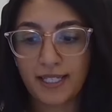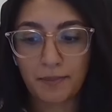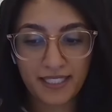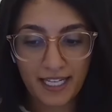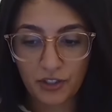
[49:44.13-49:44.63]
are
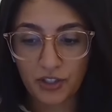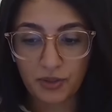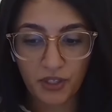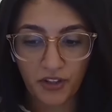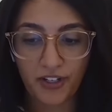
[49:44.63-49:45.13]
some centers
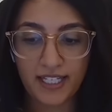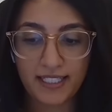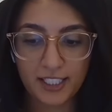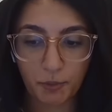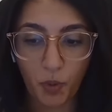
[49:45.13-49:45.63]
where there
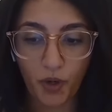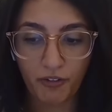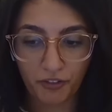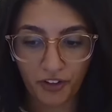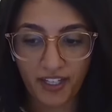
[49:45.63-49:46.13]
is
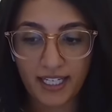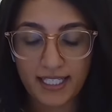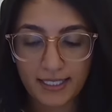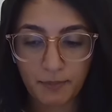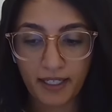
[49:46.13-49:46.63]
support for
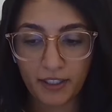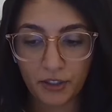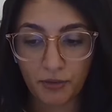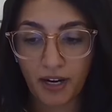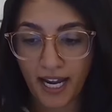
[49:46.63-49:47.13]
this, but
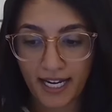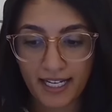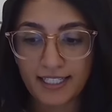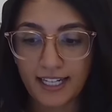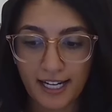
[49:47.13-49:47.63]
you're
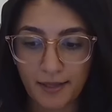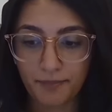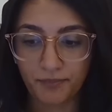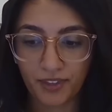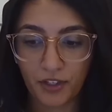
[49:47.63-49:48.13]
right.
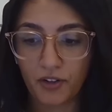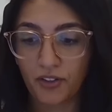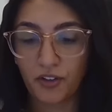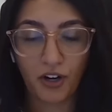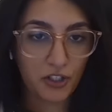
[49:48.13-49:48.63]

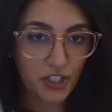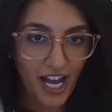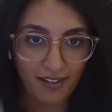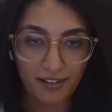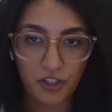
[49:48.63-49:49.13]
There are
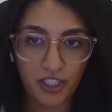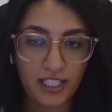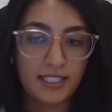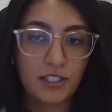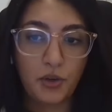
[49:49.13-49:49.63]

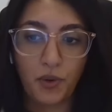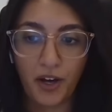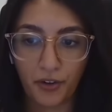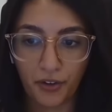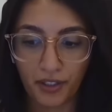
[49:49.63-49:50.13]
challenges,
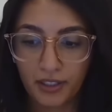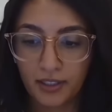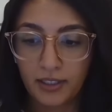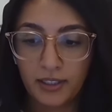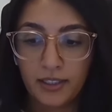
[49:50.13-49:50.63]
other
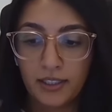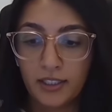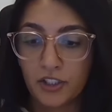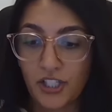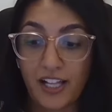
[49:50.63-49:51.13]

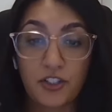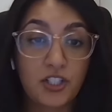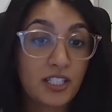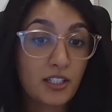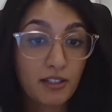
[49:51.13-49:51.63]

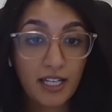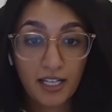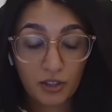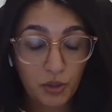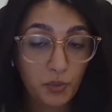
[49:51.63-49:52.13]
challenges
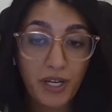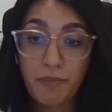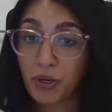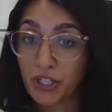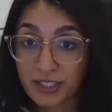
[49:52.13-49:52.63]
include
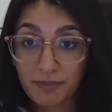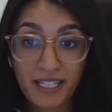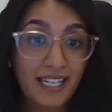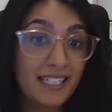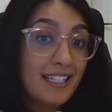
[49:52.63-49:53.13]

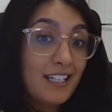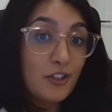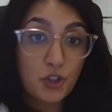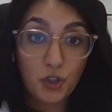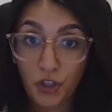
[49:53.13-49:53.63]
reimbursement and
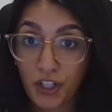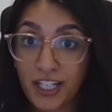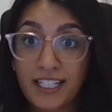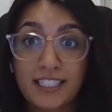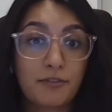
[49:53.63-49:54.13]

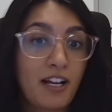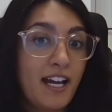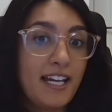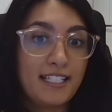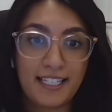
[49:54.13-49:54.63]
insurance,
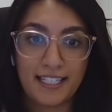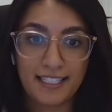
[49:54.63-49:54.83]
right?